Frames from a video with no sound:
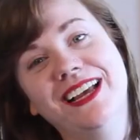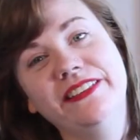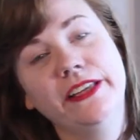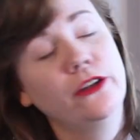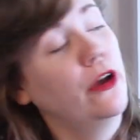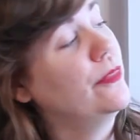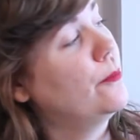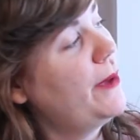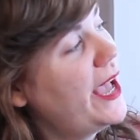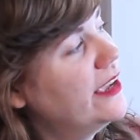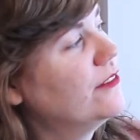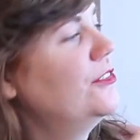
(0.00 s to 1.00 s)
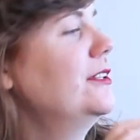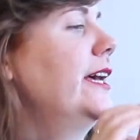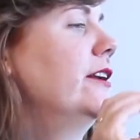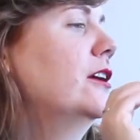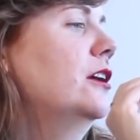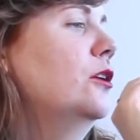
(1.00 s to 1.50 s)
And then on the back of the
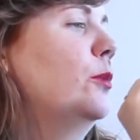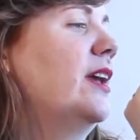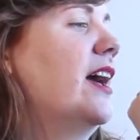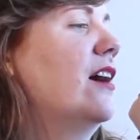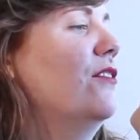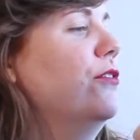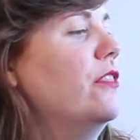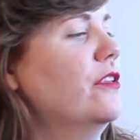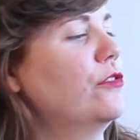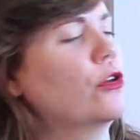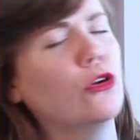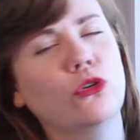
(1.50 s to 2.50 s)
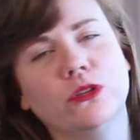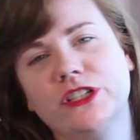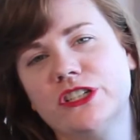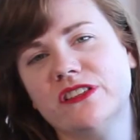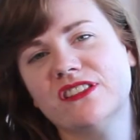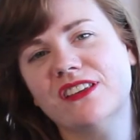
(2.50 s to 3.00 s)
letter, we have this
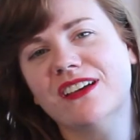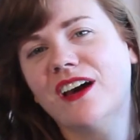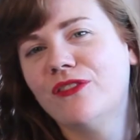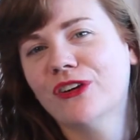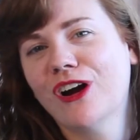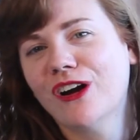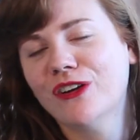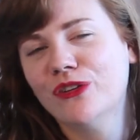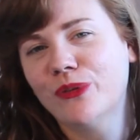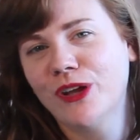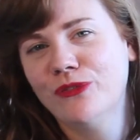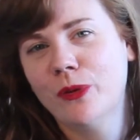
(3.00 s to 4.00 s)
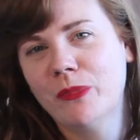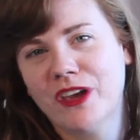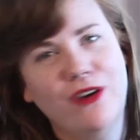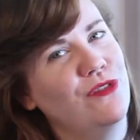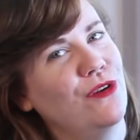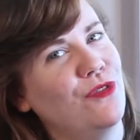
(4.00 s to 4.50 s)
gorgeous cover art right from the
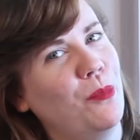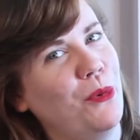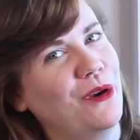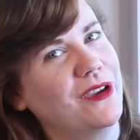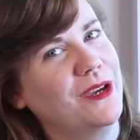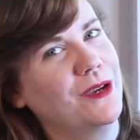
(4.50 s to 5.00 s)
cover of the book.